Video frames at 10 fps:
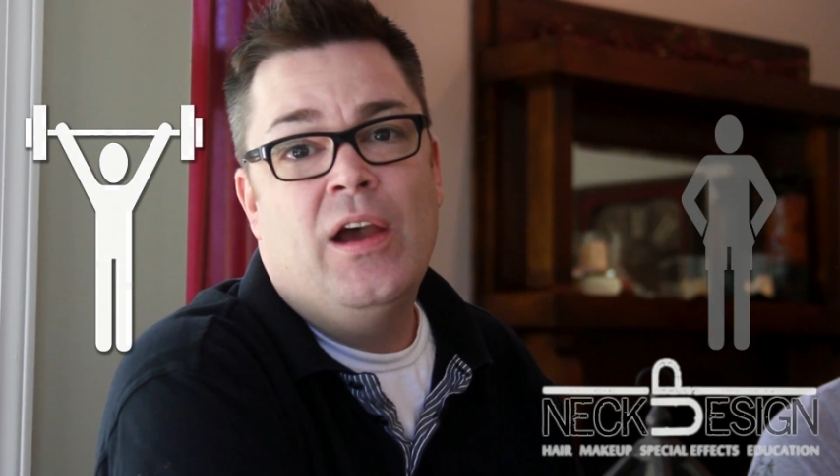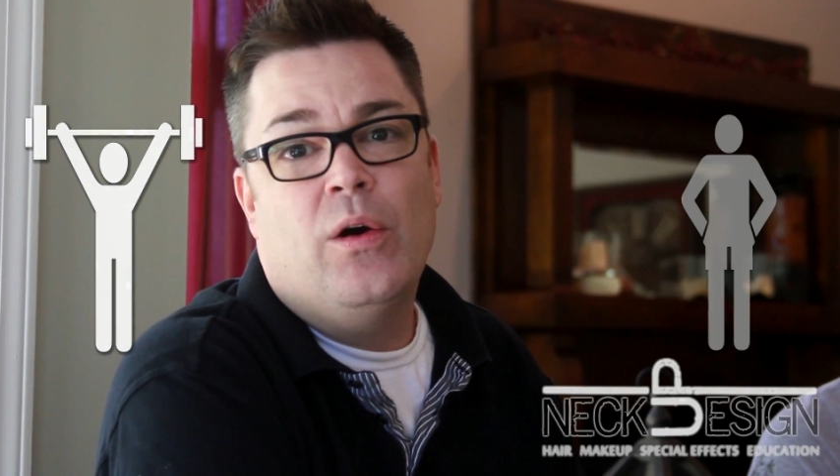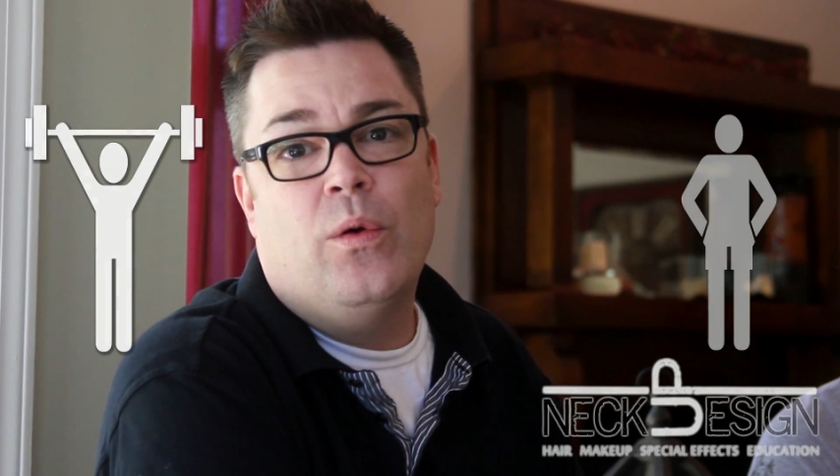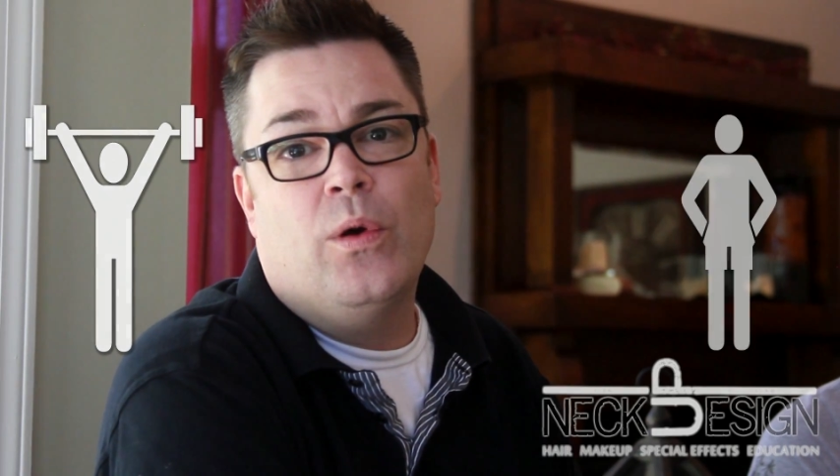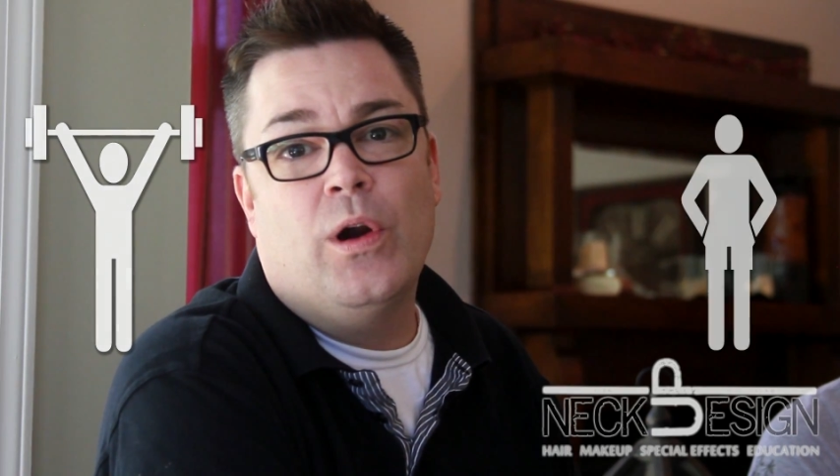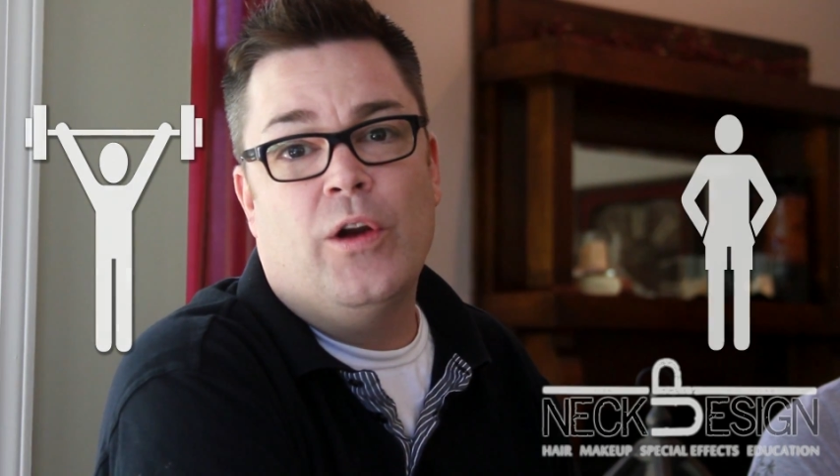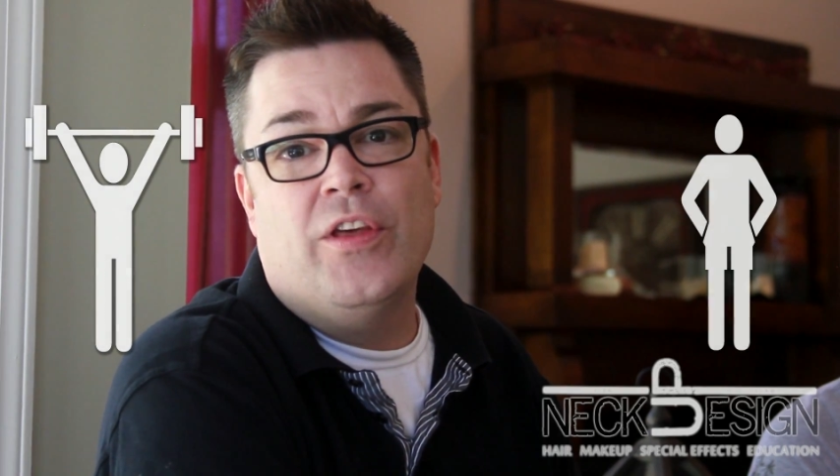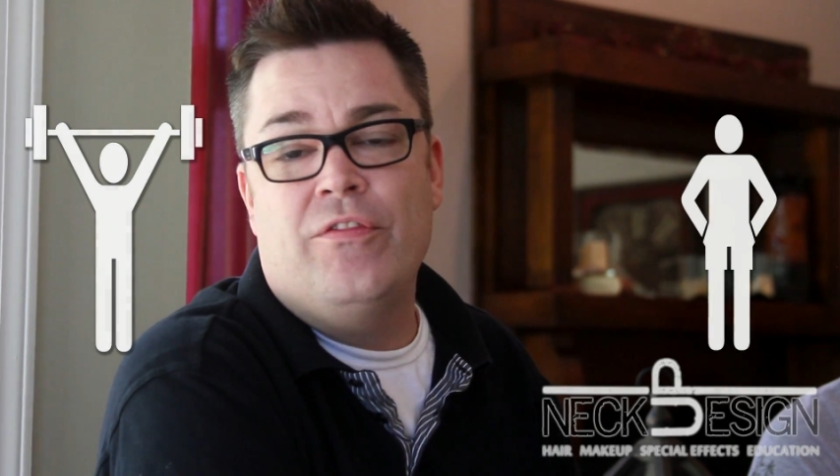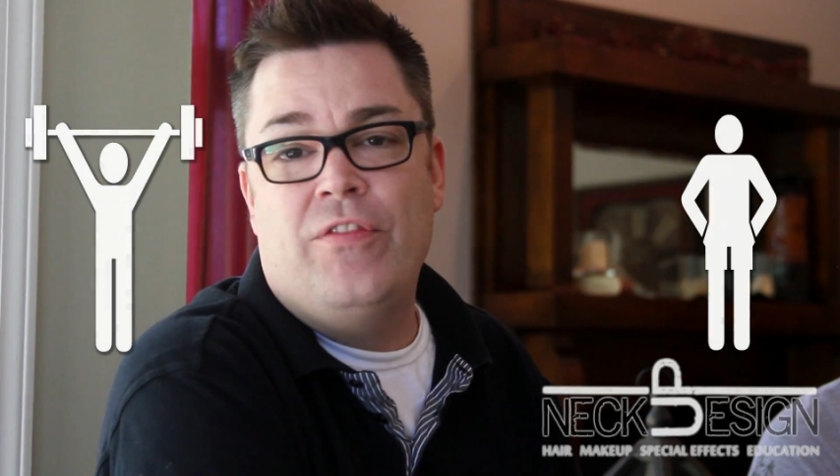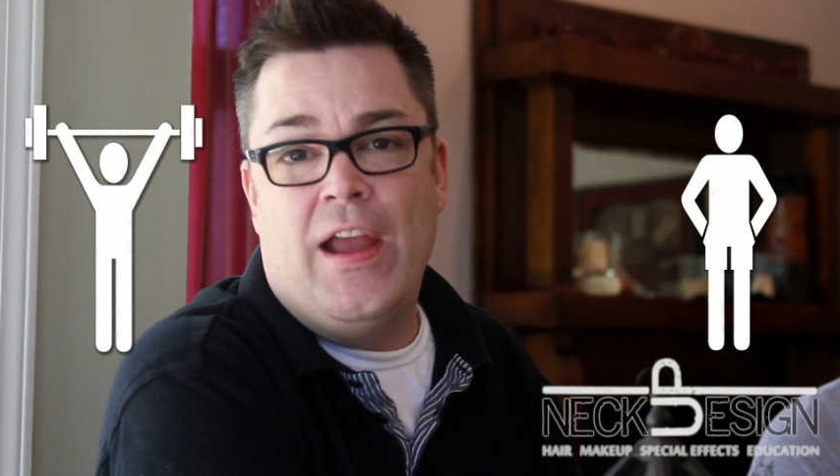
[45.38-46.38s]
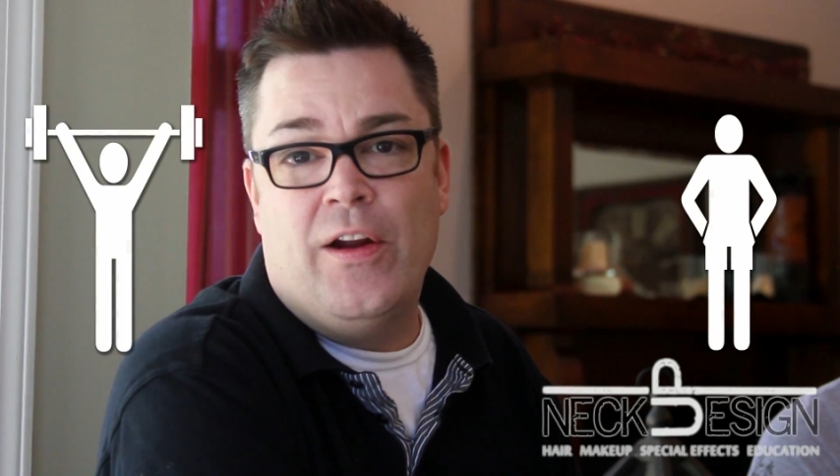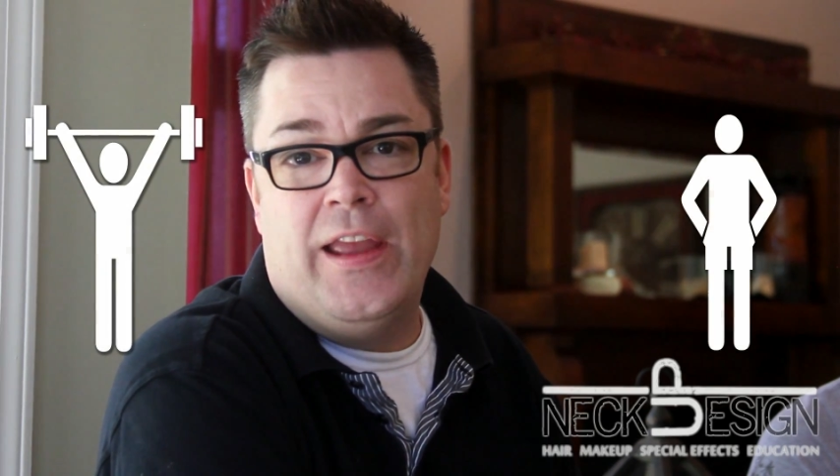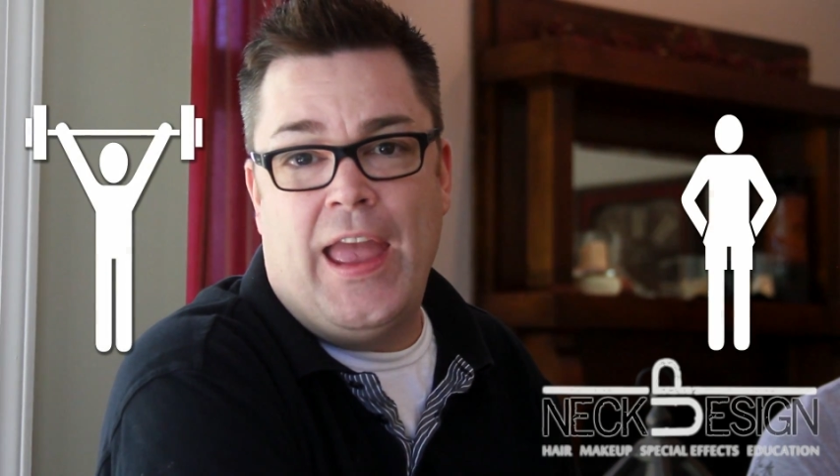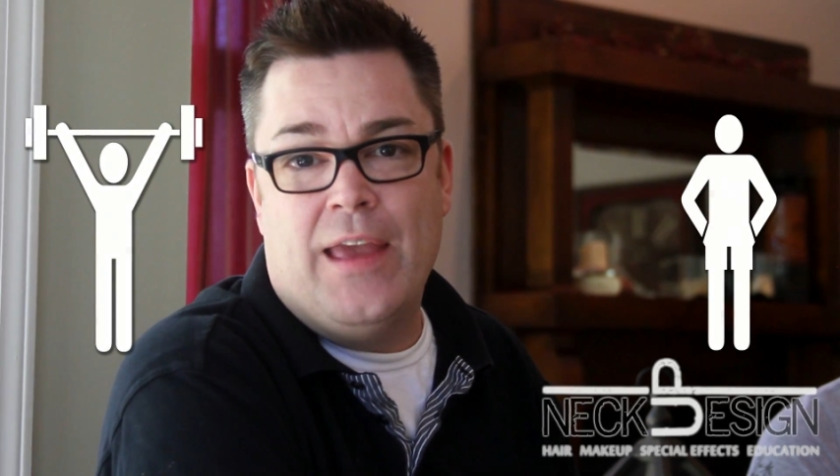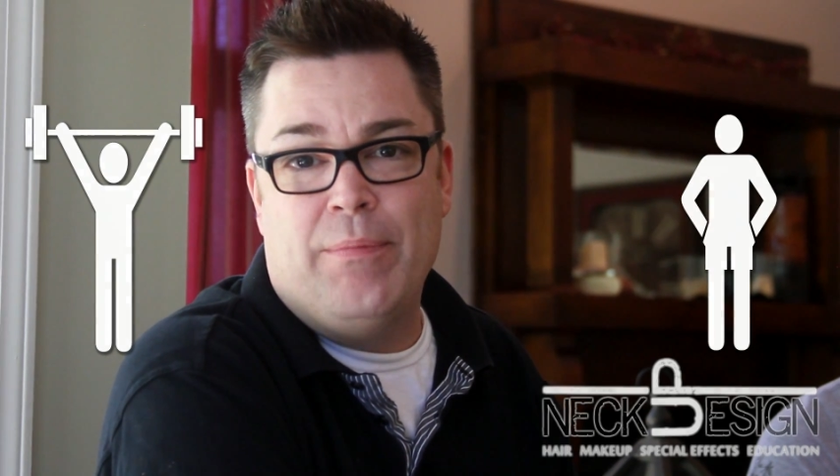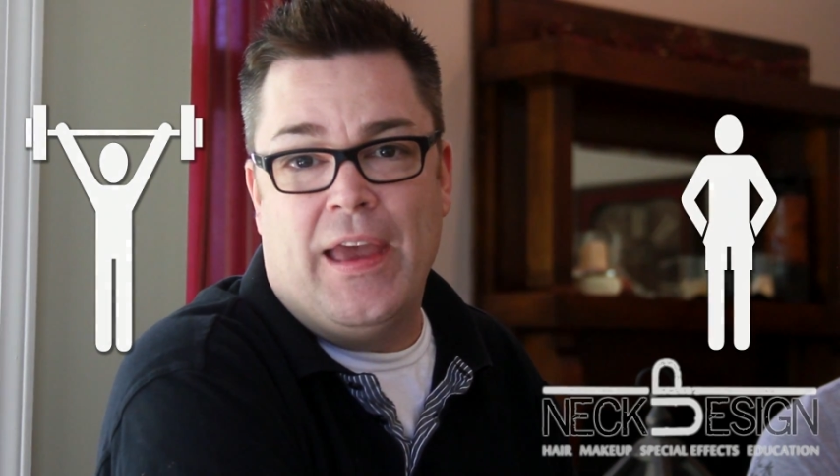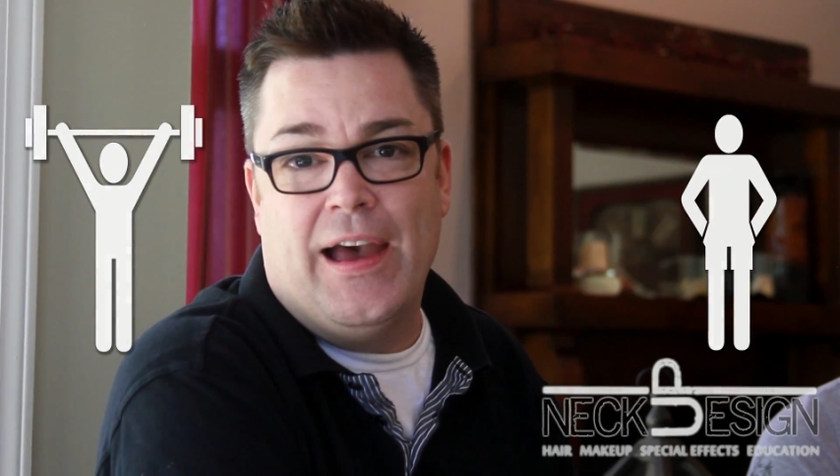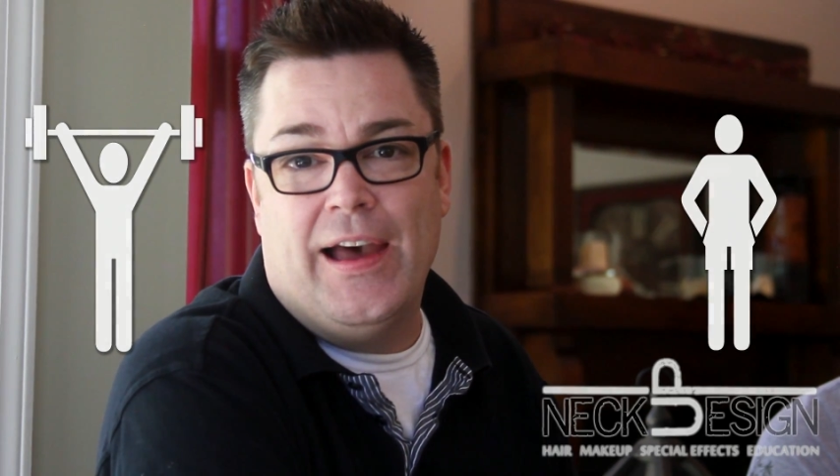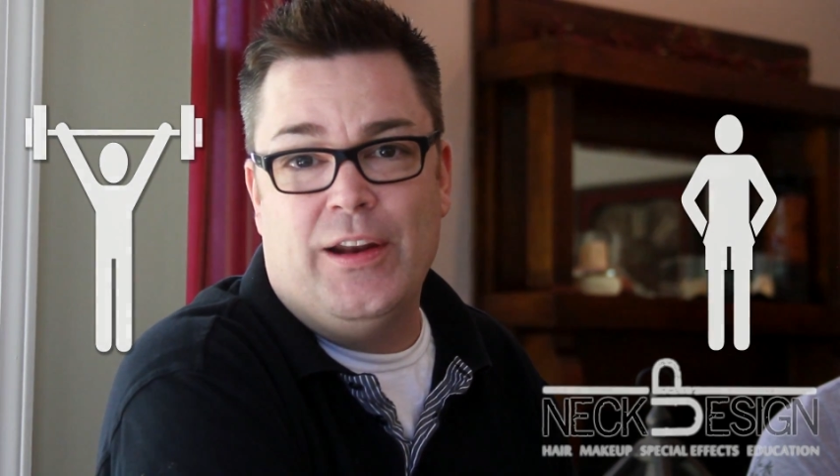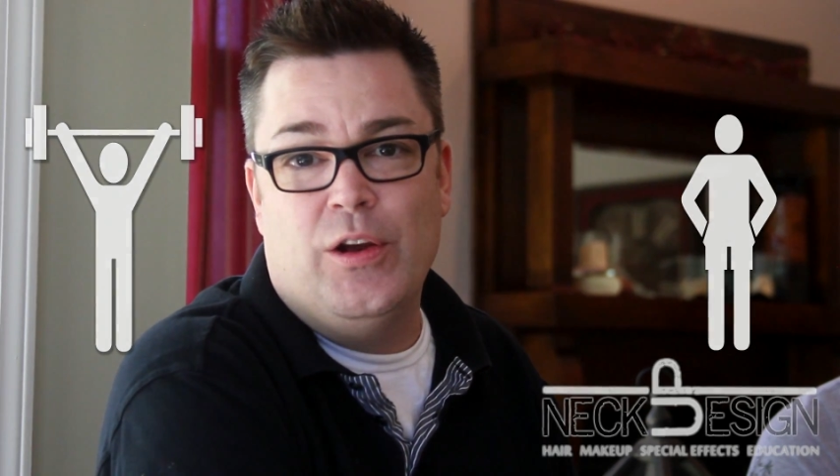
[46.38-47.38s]
or the very gay
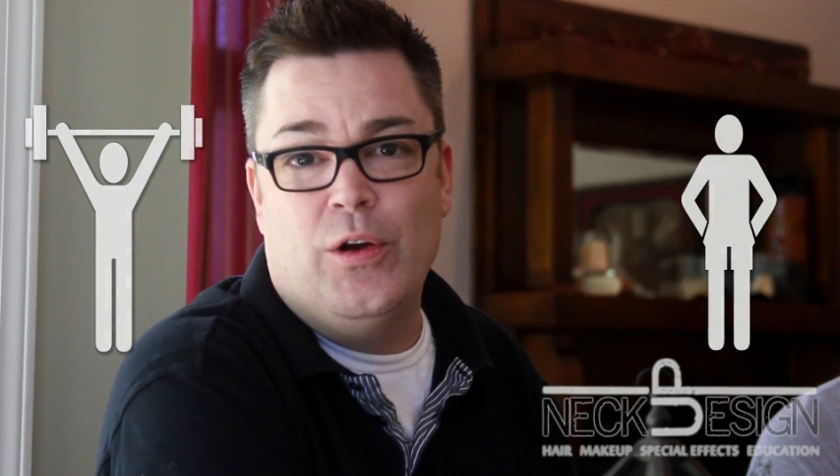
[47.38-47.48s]
man